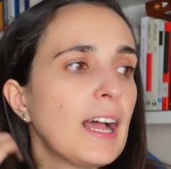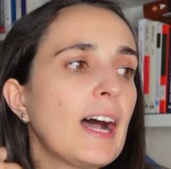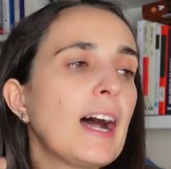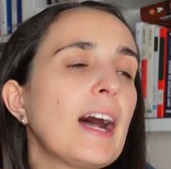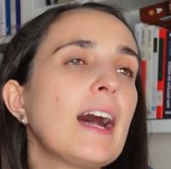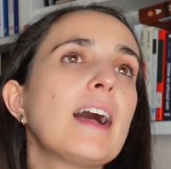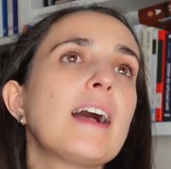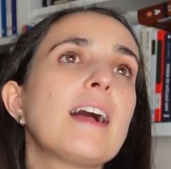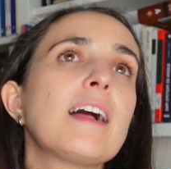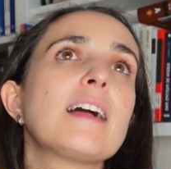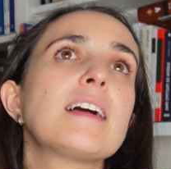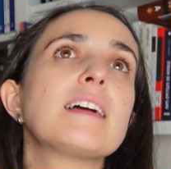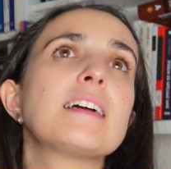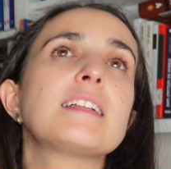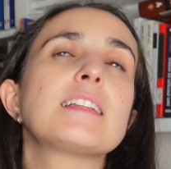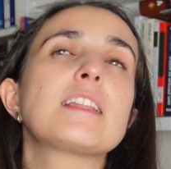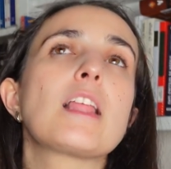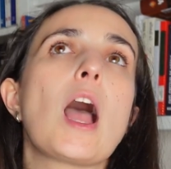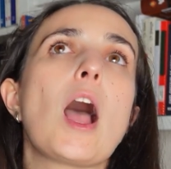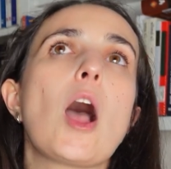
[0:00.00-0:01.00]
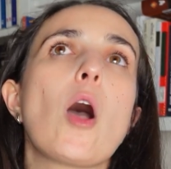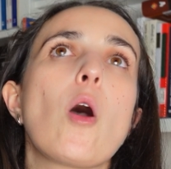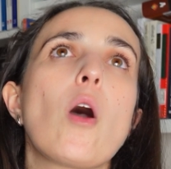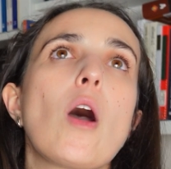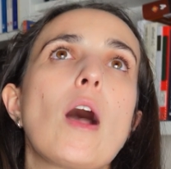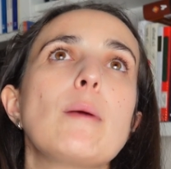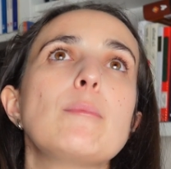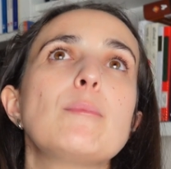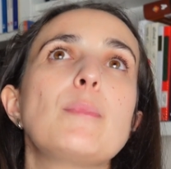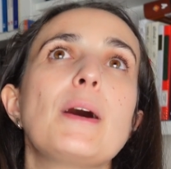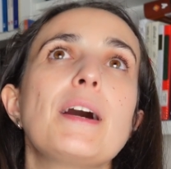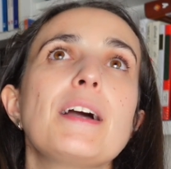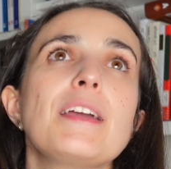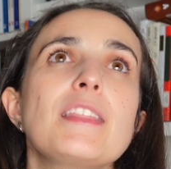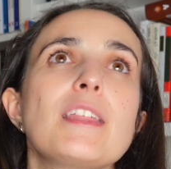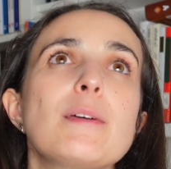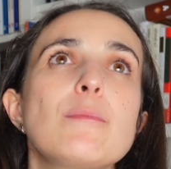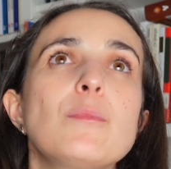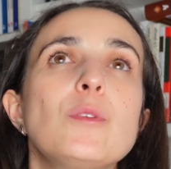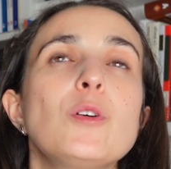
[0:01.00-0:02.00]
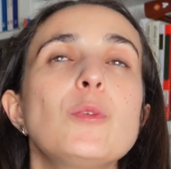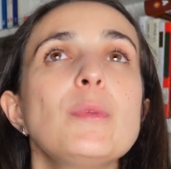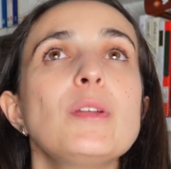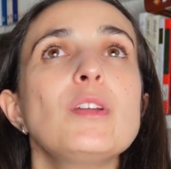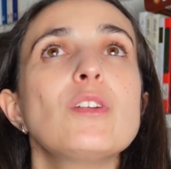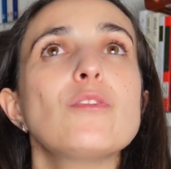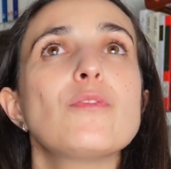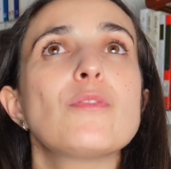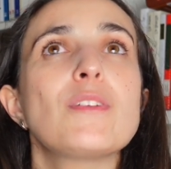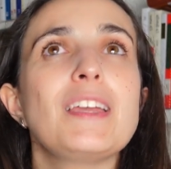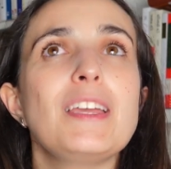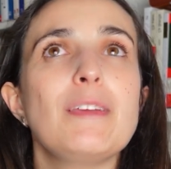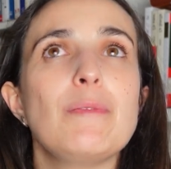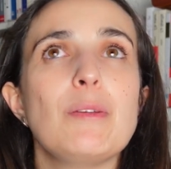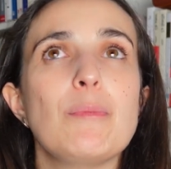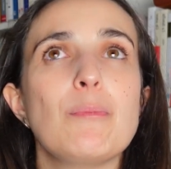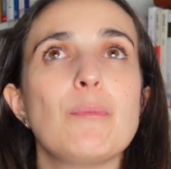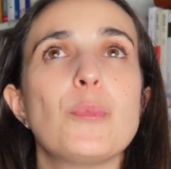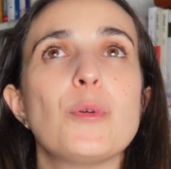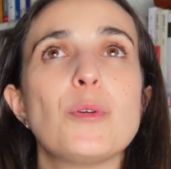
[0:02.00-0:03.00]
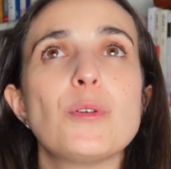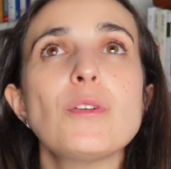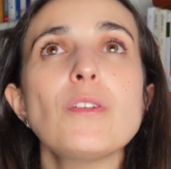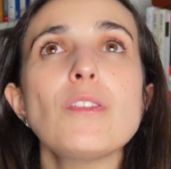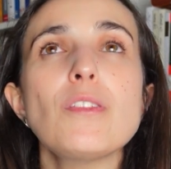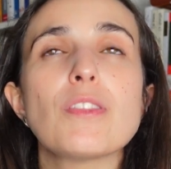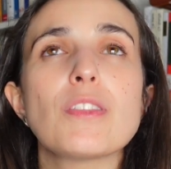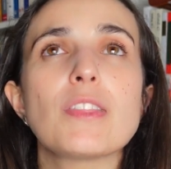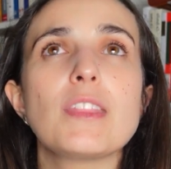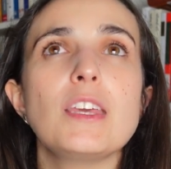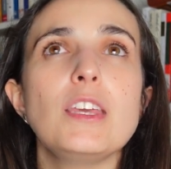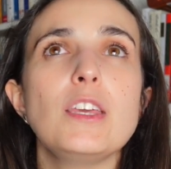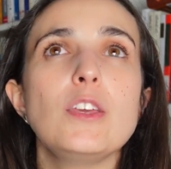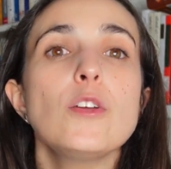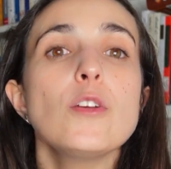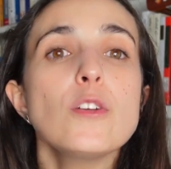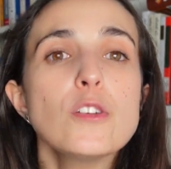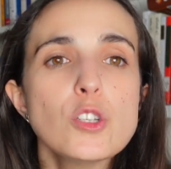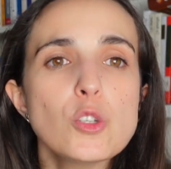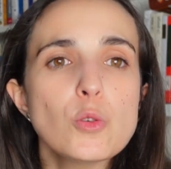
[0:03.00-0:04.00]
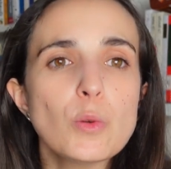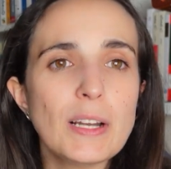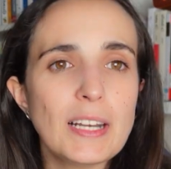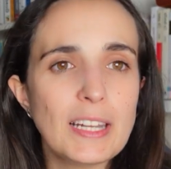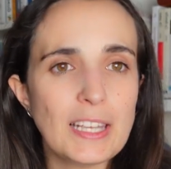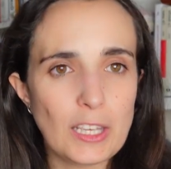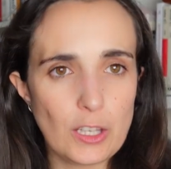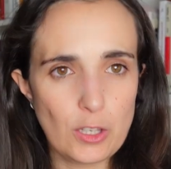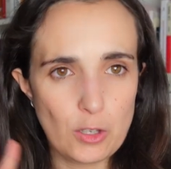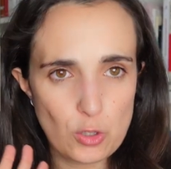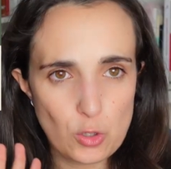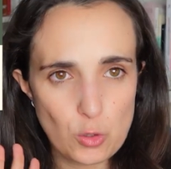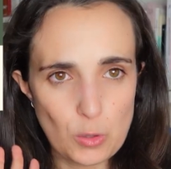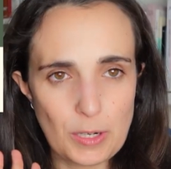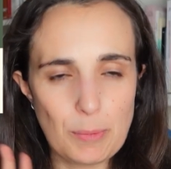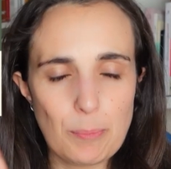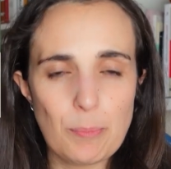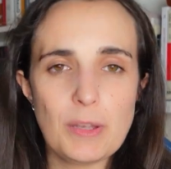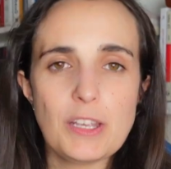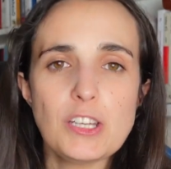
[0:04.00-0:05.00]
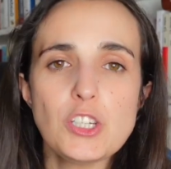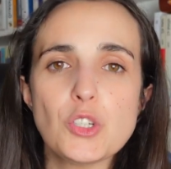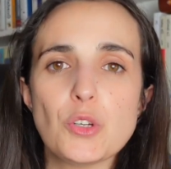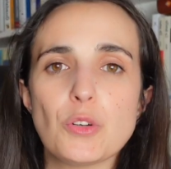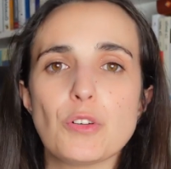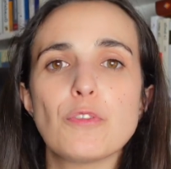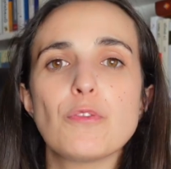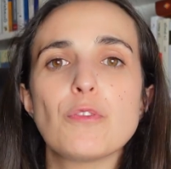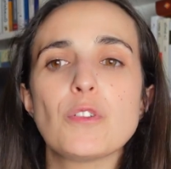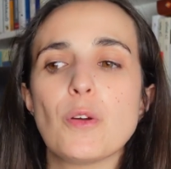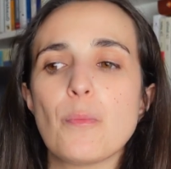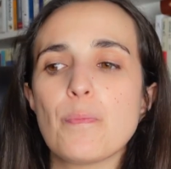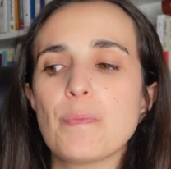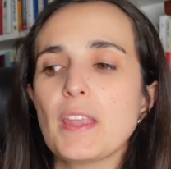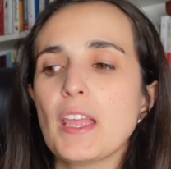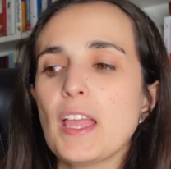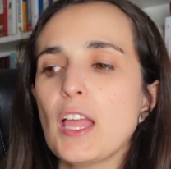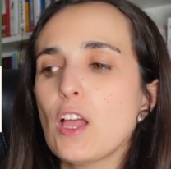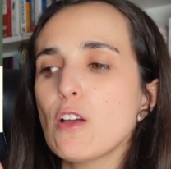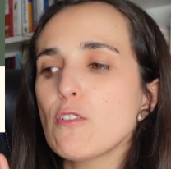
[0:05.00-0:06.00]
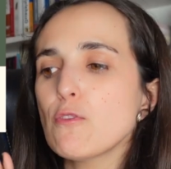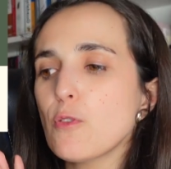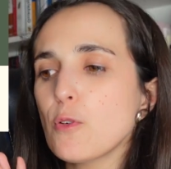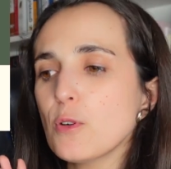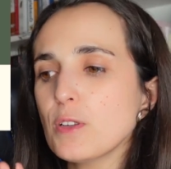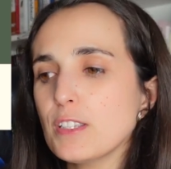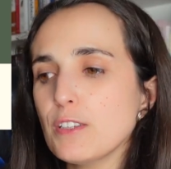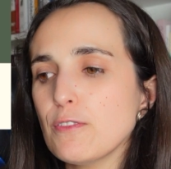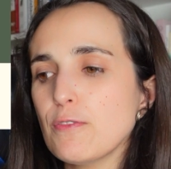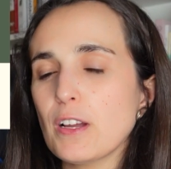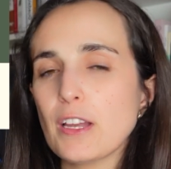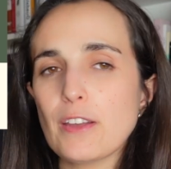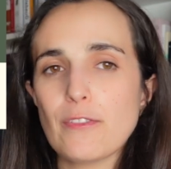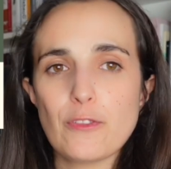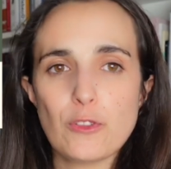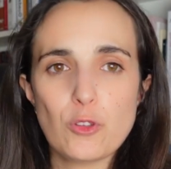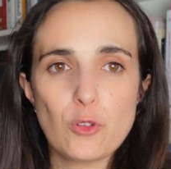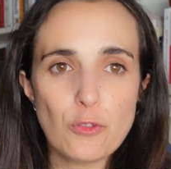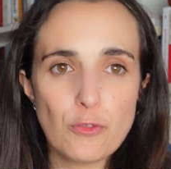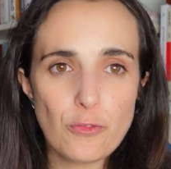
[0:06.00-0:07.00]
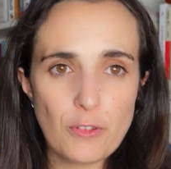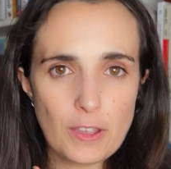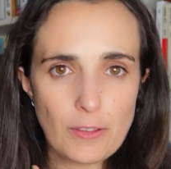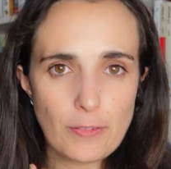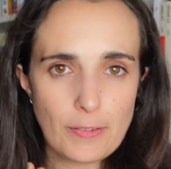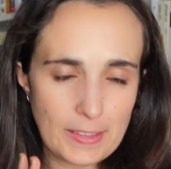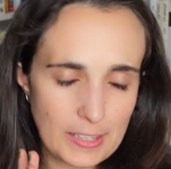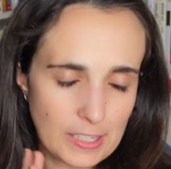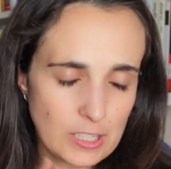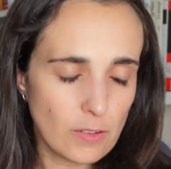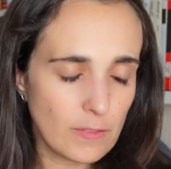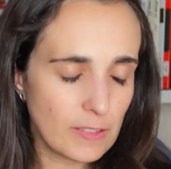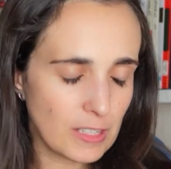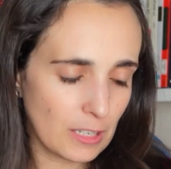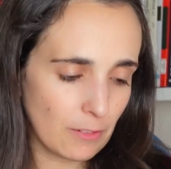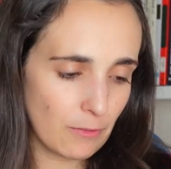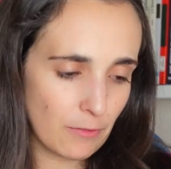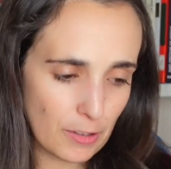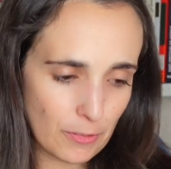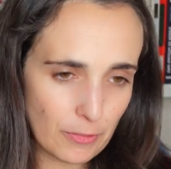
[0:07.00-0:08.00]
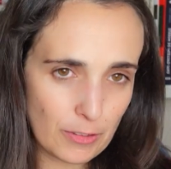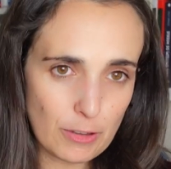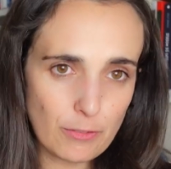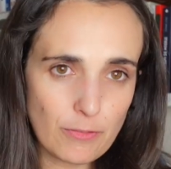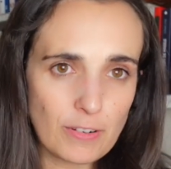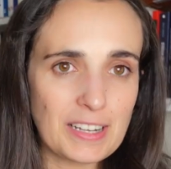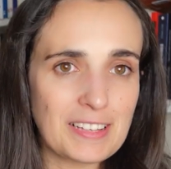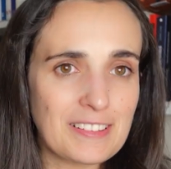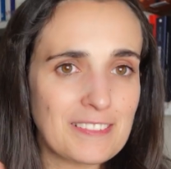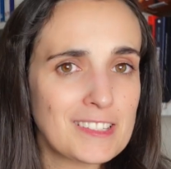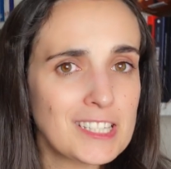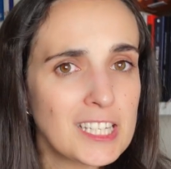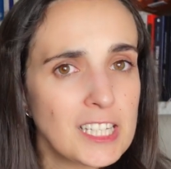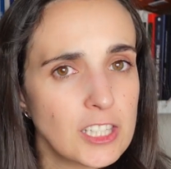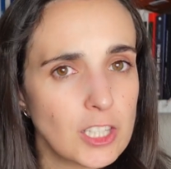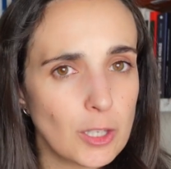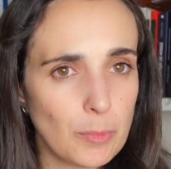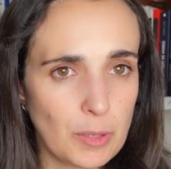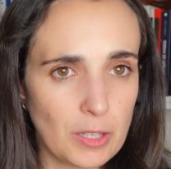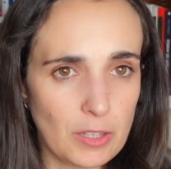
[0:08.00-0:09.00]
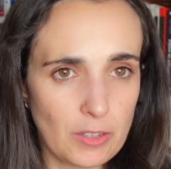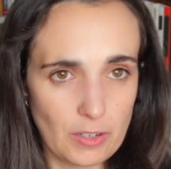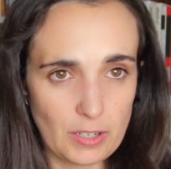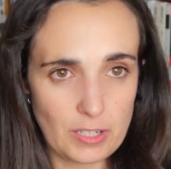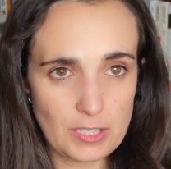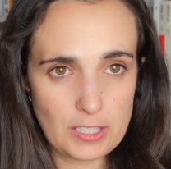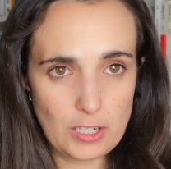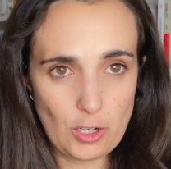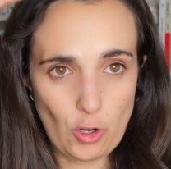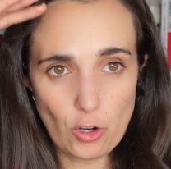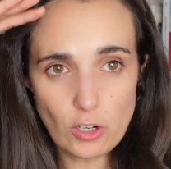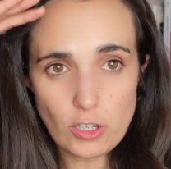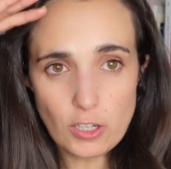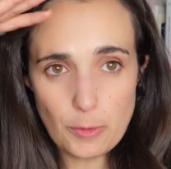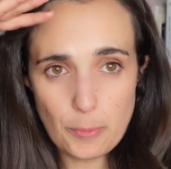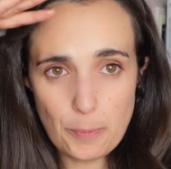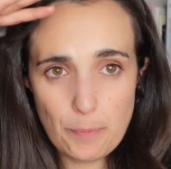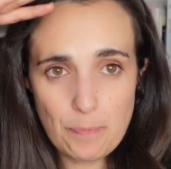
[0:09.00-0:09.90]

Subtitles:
And by the moment of giving birth, they usually measure from 45 to 50, sometimes 55 centimeters long,